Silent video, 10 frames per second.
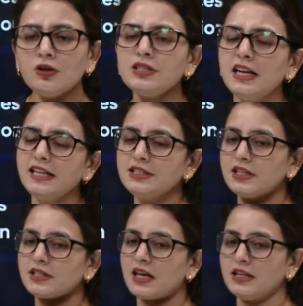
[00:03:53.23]
so let's
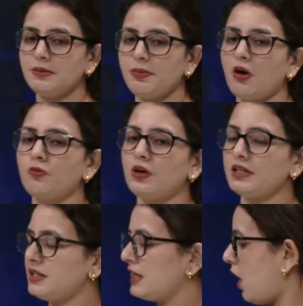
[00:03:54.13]
discuss about
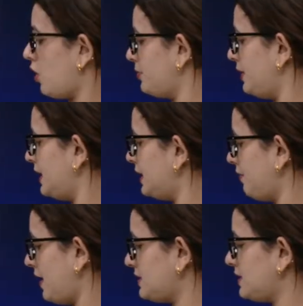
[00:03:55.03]
what is the outbreeding
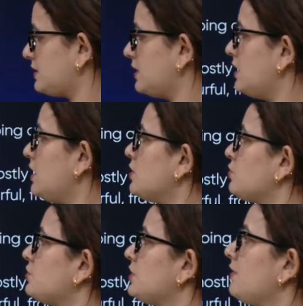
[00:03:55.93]
devices.
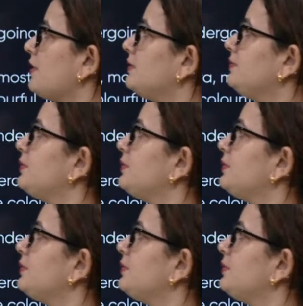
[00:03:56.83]
So children,